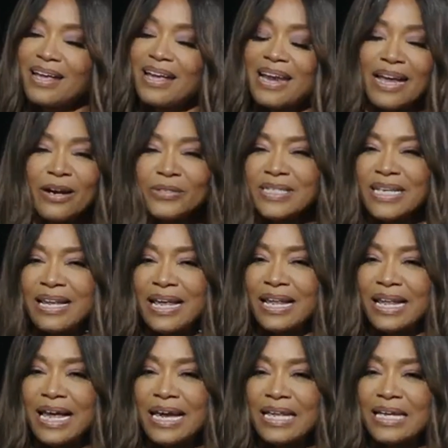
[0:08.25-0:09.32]
And I don't say
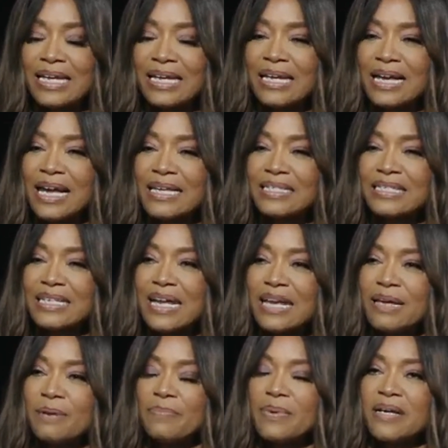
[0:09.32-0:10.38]
that lightly. I
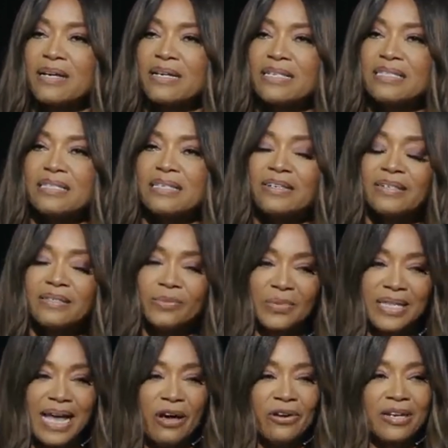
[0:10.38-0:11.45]
say it because there is
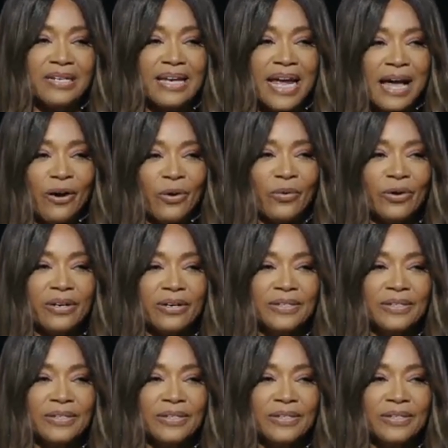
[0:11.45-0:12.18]
without a doubt